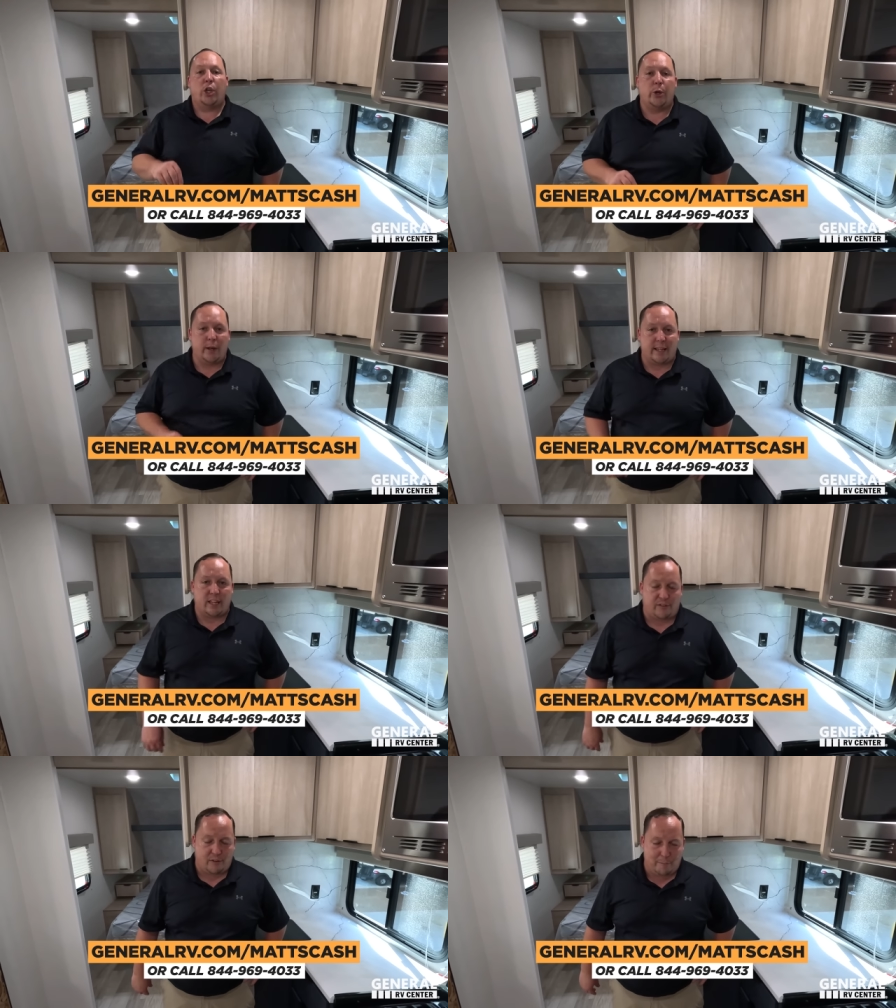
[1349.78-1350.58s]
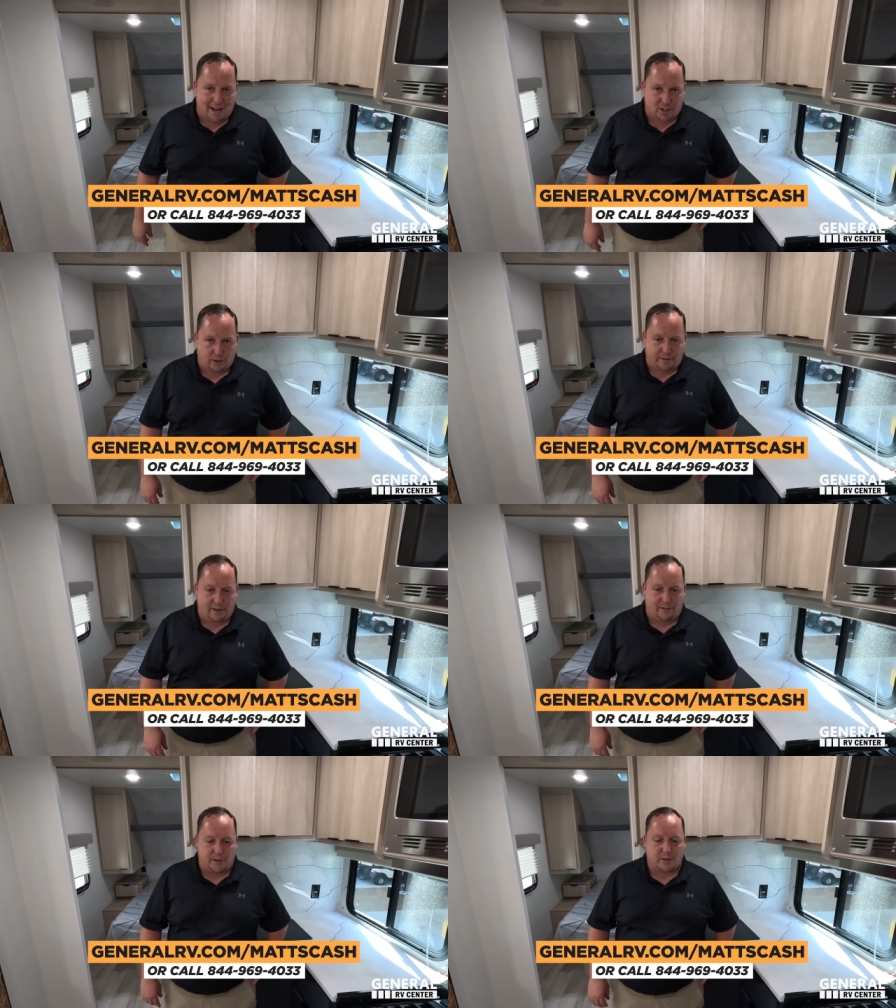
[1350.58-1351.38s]
You can get there from
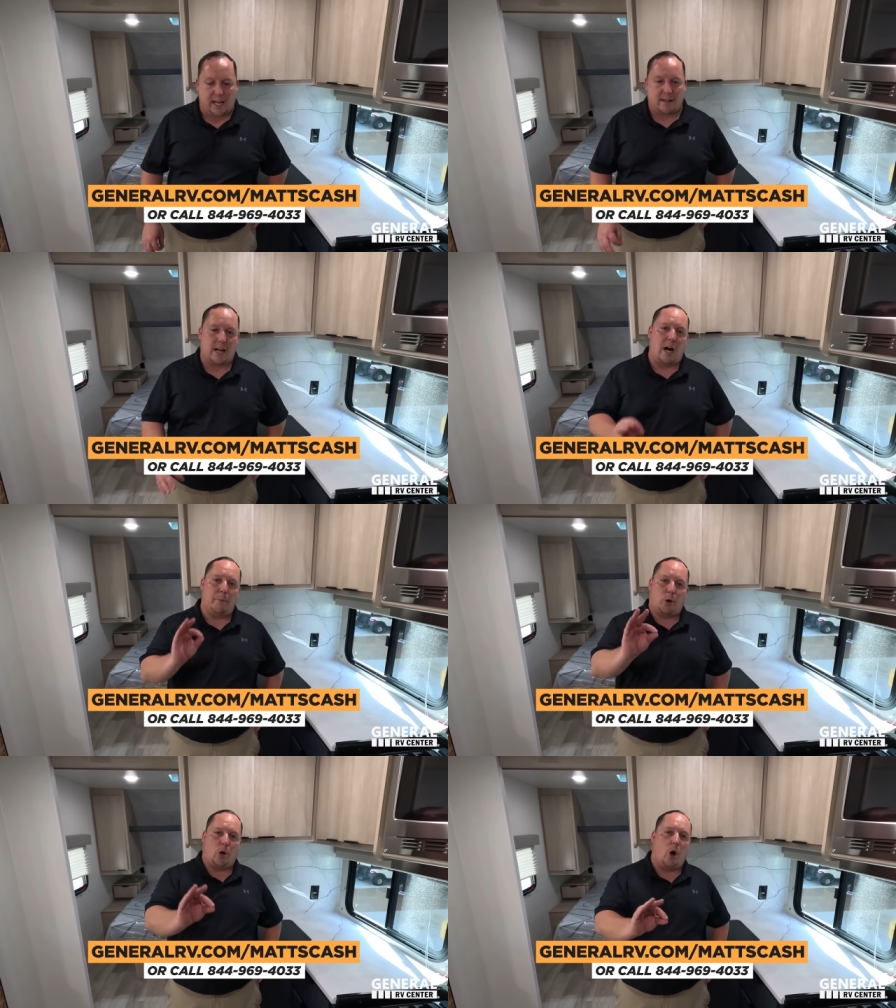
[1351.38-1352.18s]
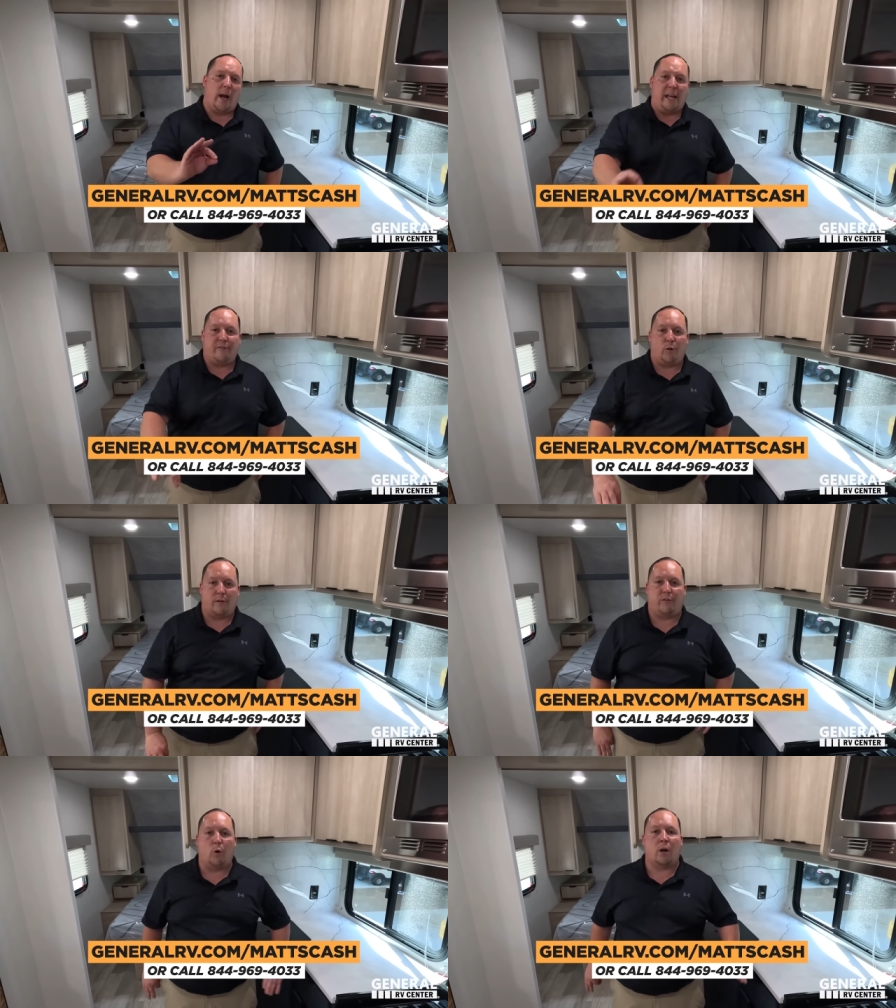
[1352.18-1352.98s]
mattsrvreviews.com or call
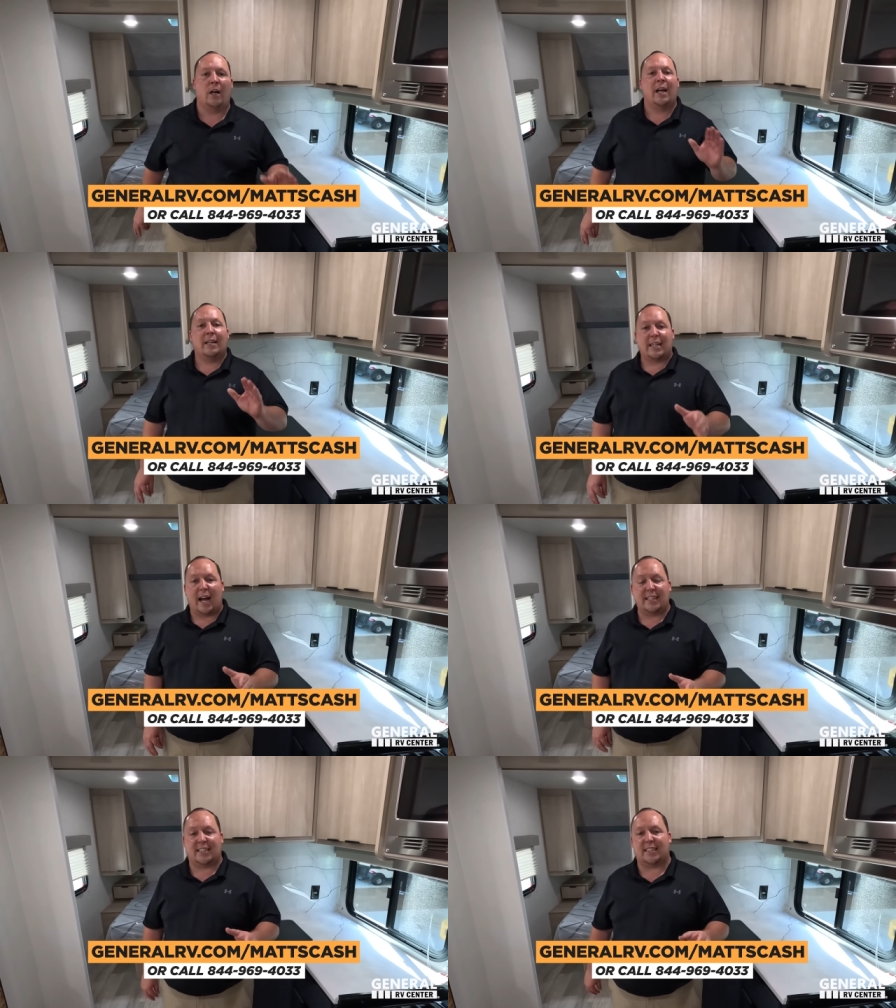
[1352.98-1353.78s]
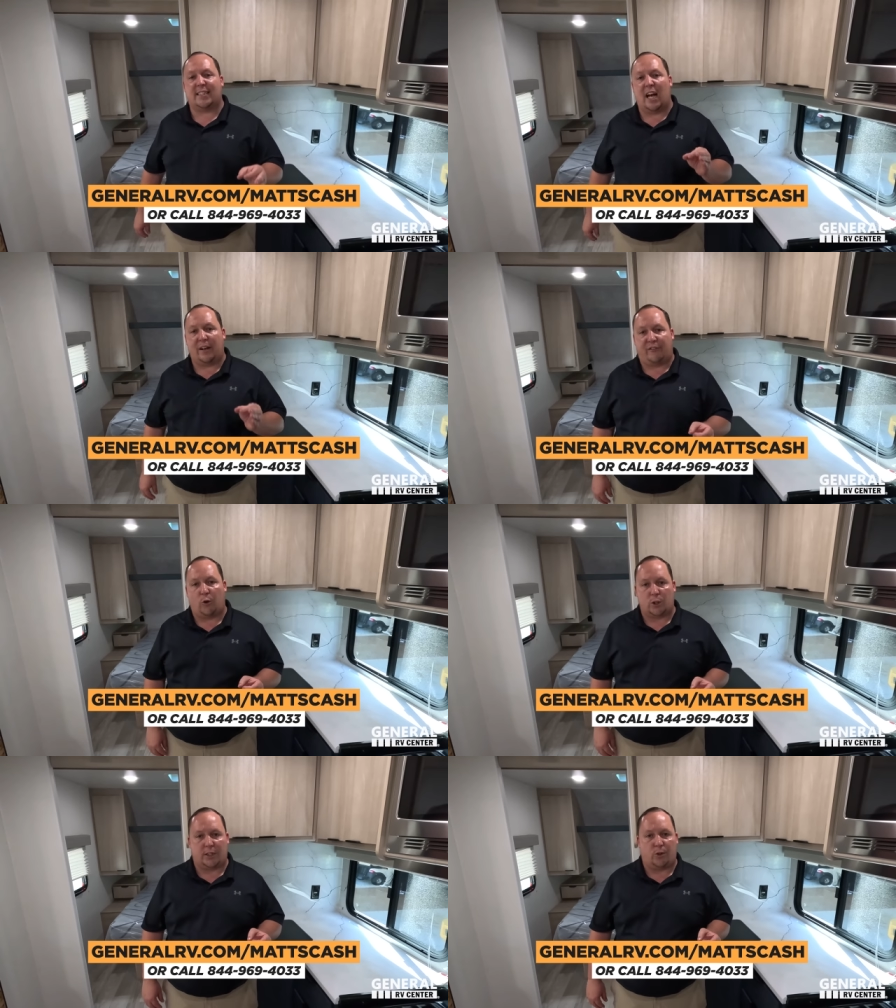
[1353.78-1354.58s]

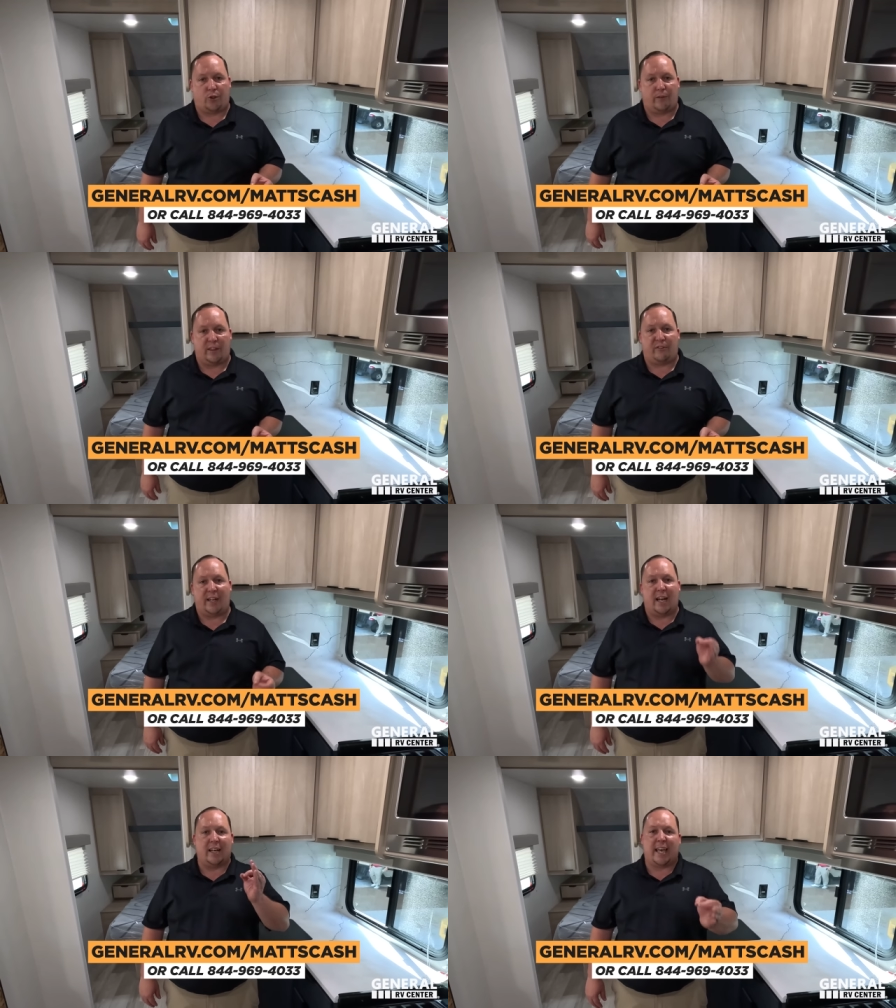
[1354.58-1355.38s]
844-969-4033.